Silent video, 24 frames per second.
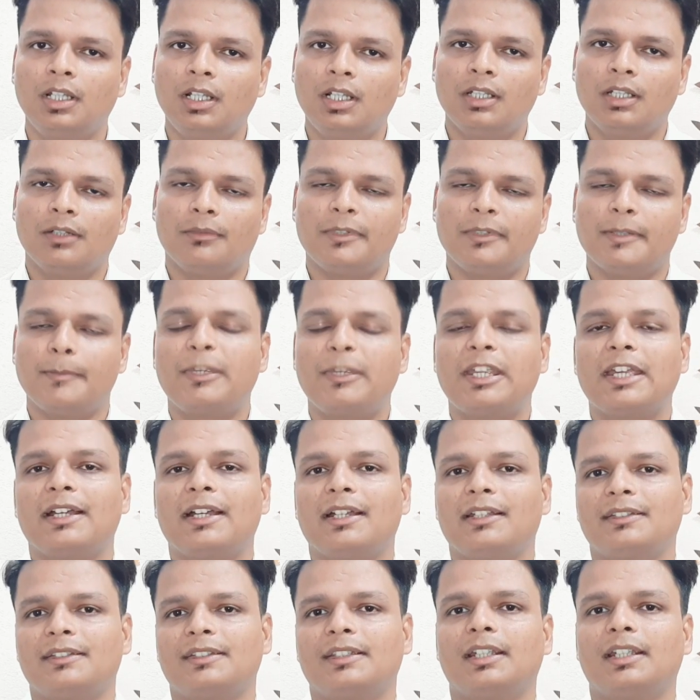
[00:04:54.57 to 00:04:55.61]

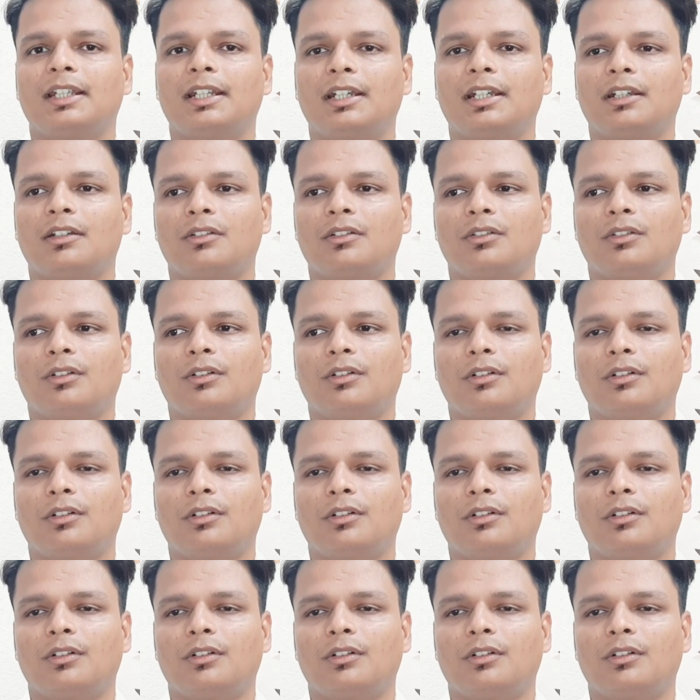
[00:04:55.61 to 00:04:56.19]
webcast and